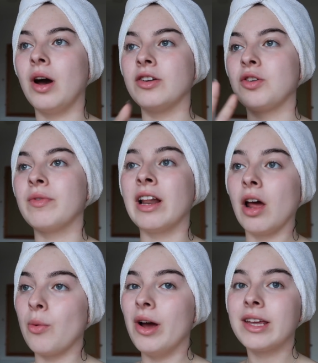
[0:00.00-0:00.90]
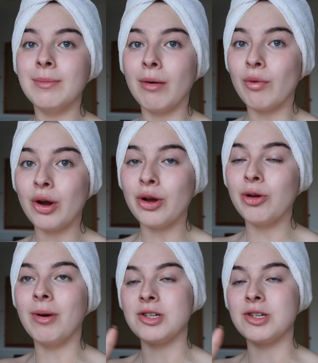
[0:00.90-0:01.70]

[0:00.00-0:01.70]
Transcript: I don't really like working in my room.